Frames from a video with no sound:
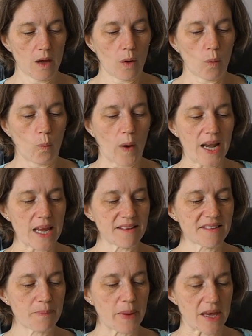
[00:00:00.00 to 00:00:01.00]
When he
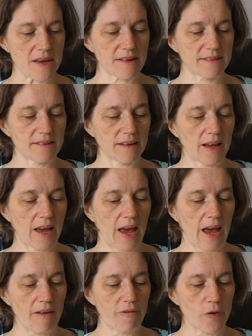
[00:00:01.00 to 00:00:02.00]
speaks,
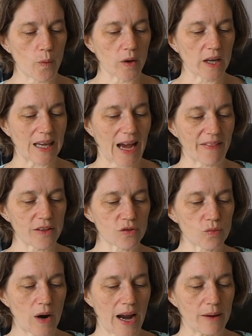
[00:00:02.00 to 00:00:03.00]
everyone gathers
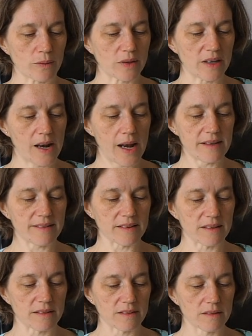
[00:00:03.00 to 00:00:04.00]
round and
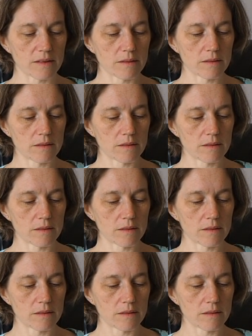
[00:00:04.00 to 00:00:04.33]
listens.